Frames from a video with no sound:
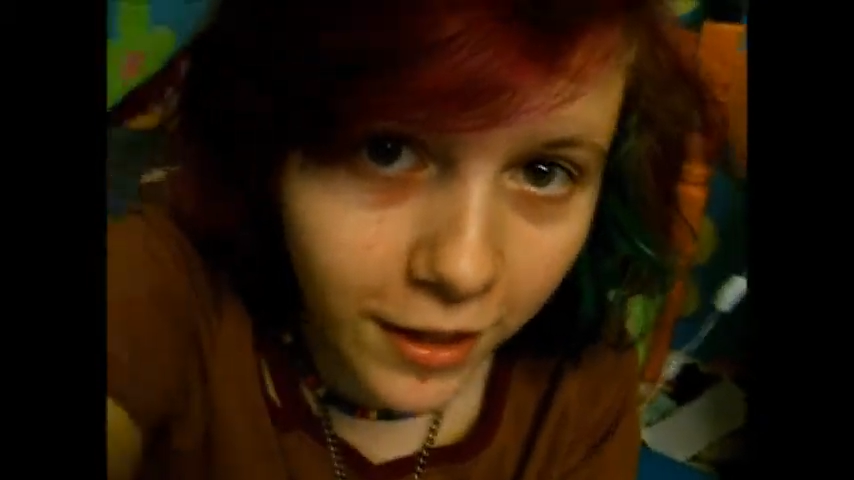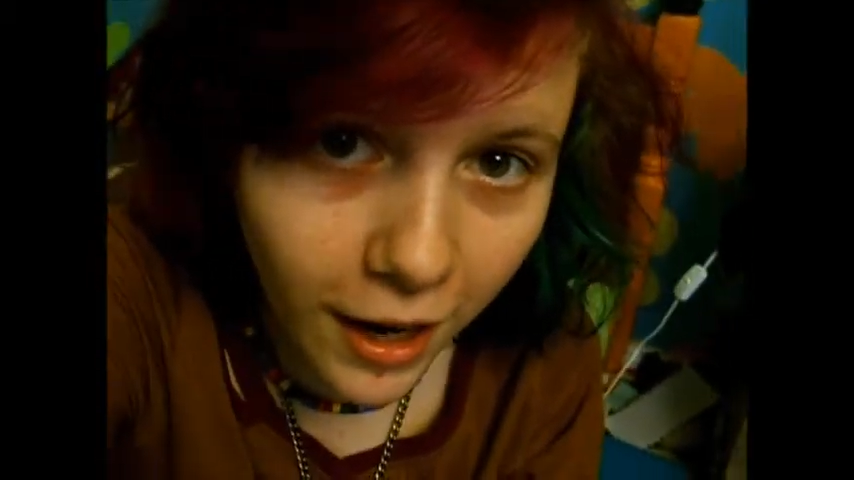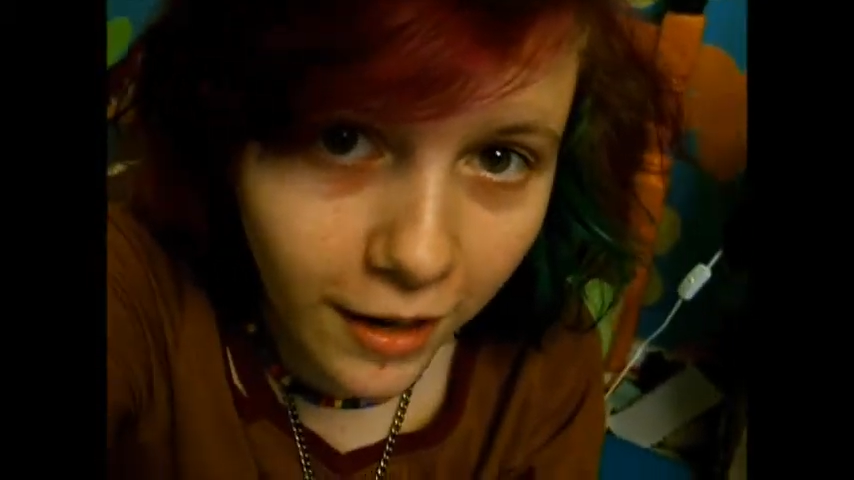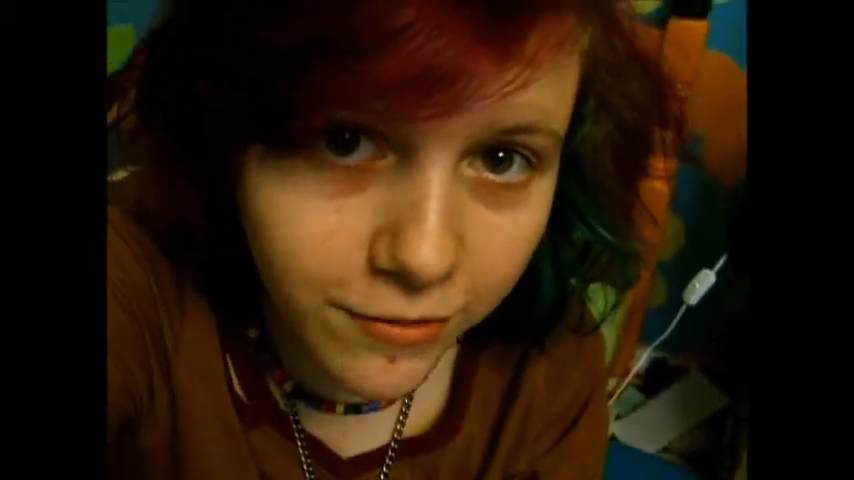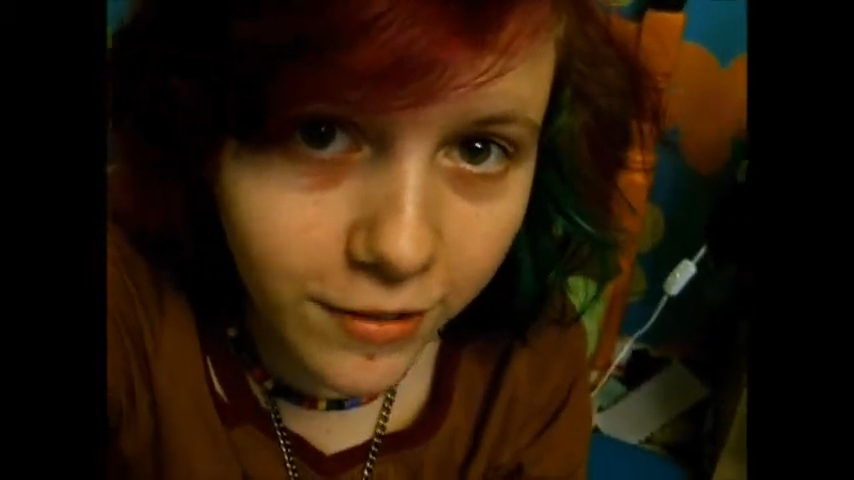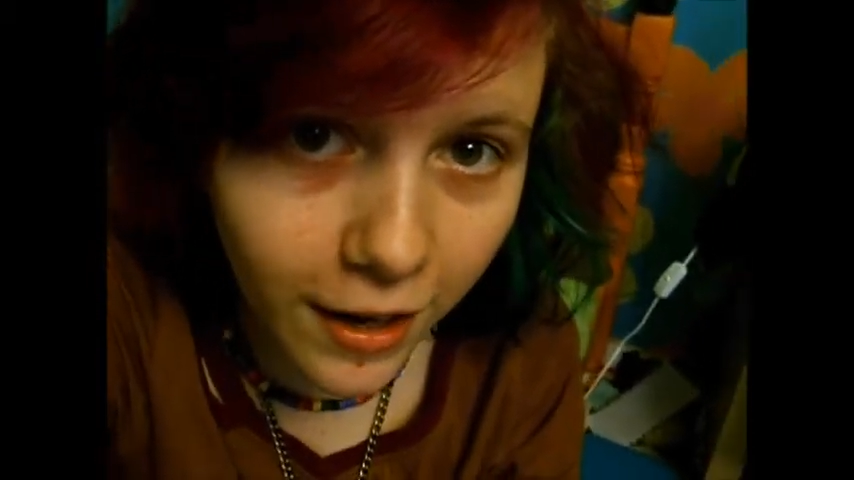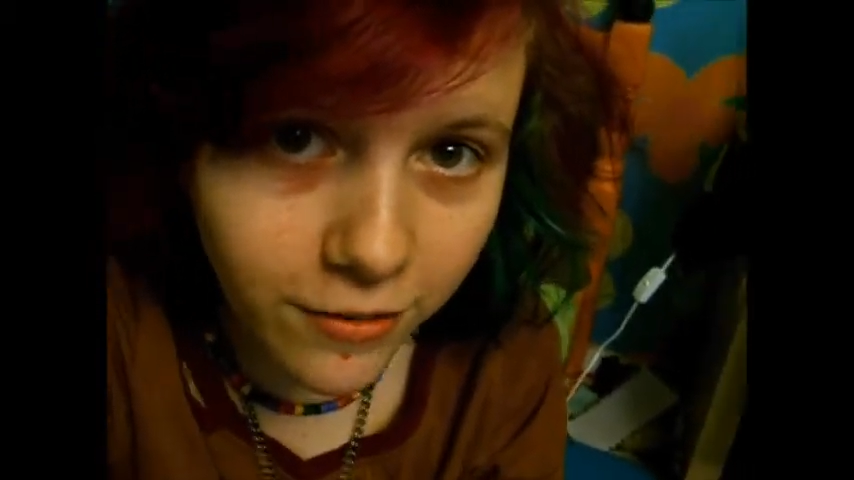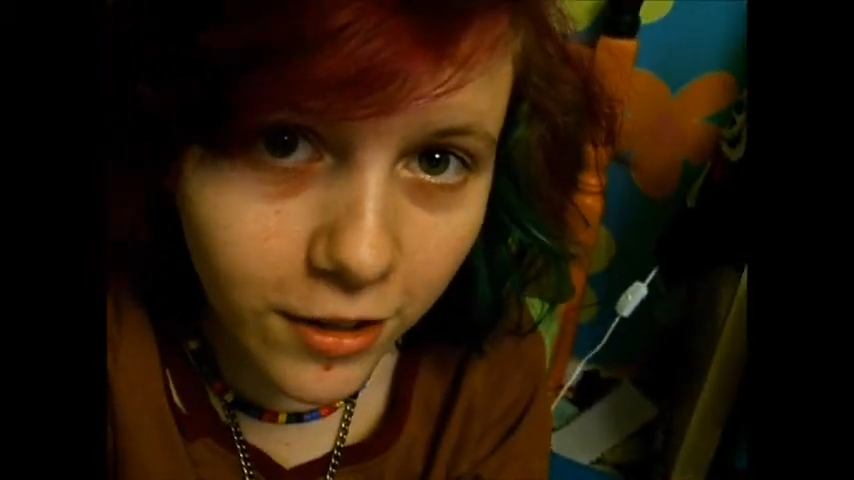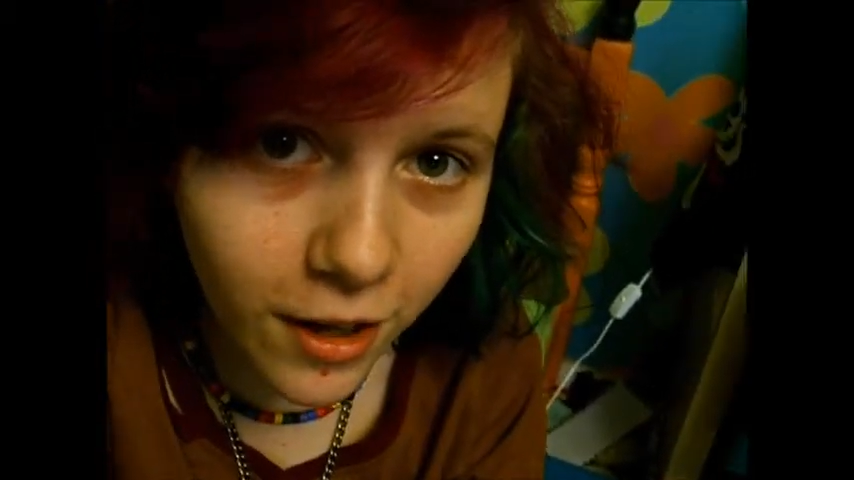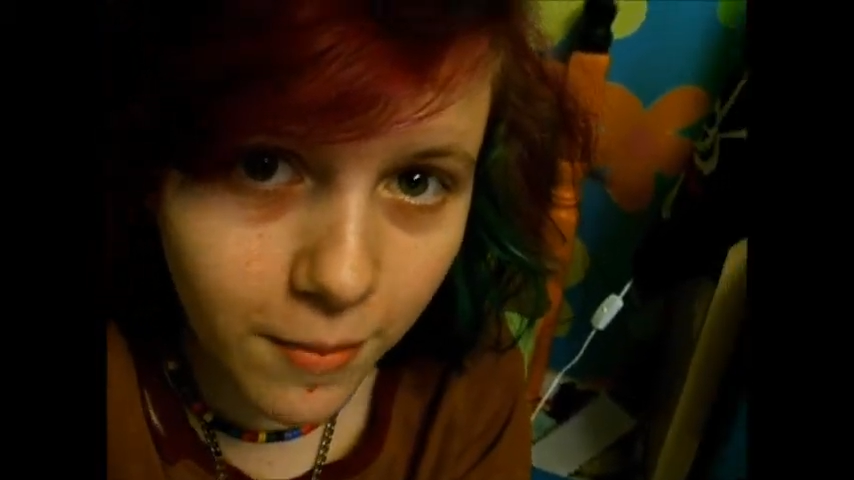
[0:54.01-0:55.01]
I've, yeah. I've
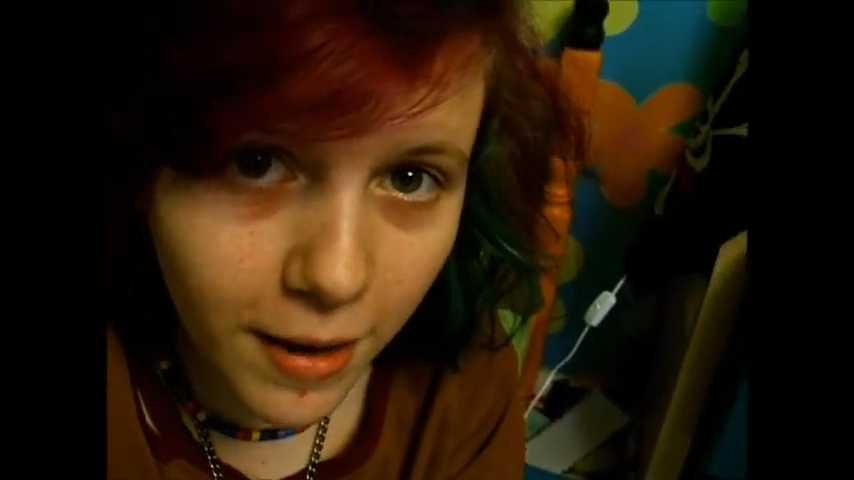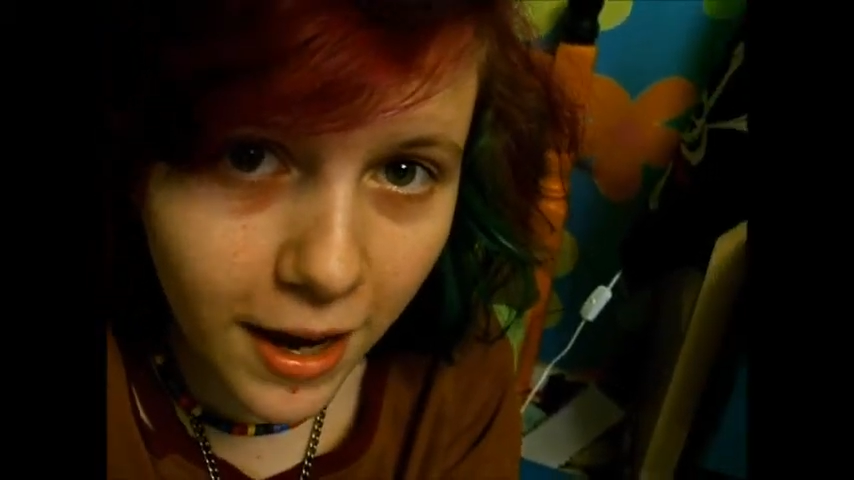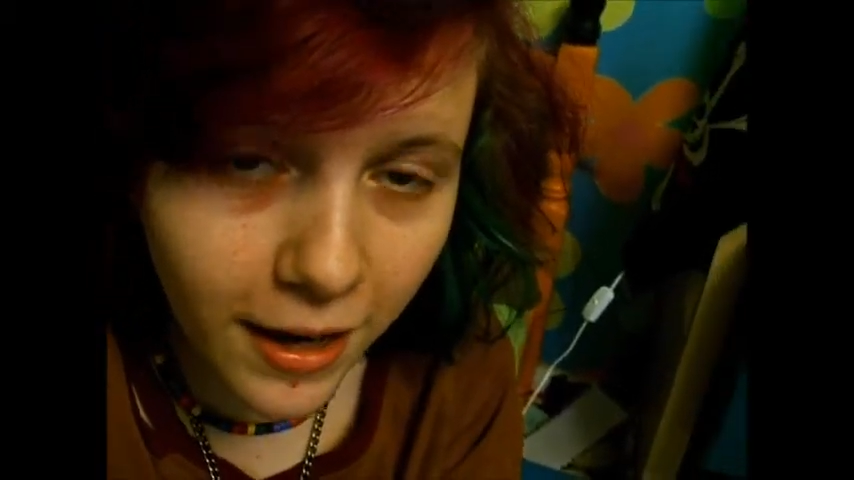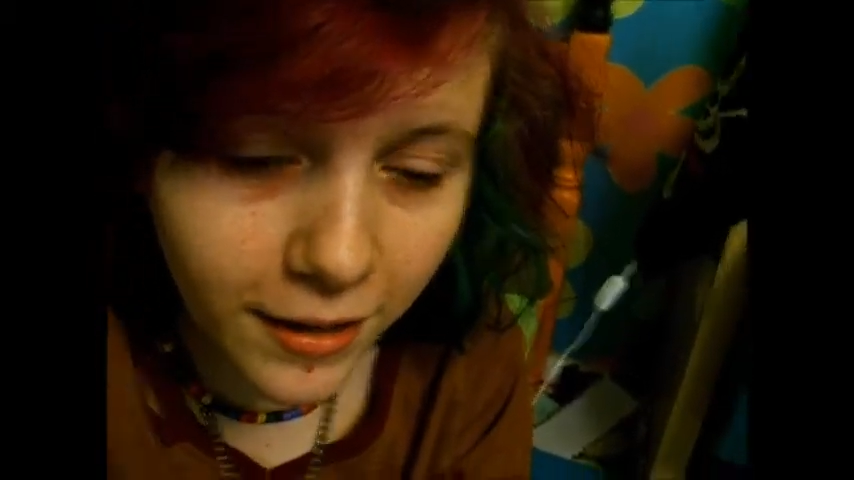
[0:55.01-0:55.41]
done all mine.